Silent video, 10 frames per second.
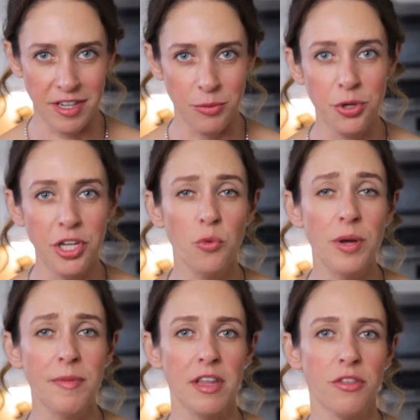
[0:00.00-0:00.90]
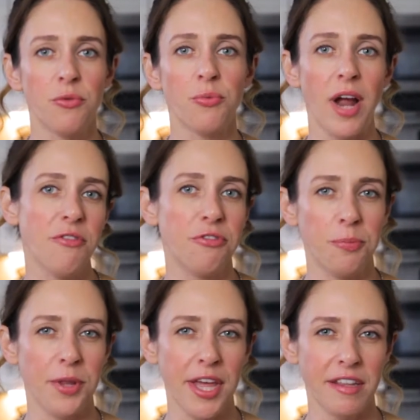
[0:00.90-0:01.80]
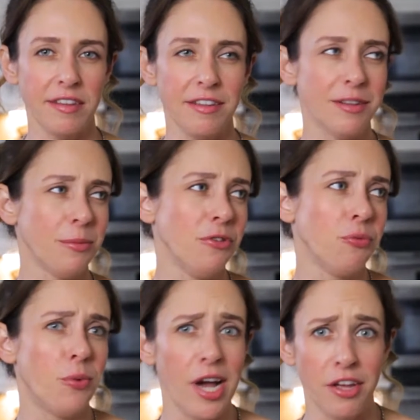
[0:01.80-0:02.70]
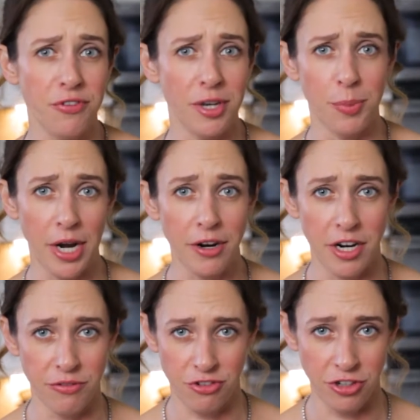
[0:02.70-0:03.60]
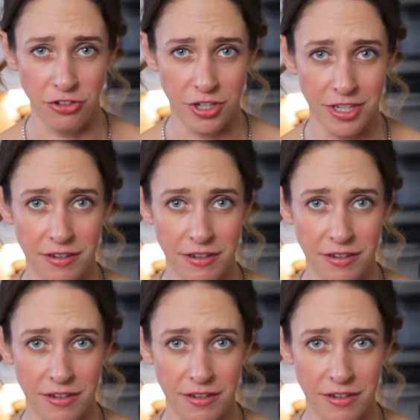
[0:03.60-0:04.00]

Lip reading: and putting women in their rightful place as someone's wife and bearer of children.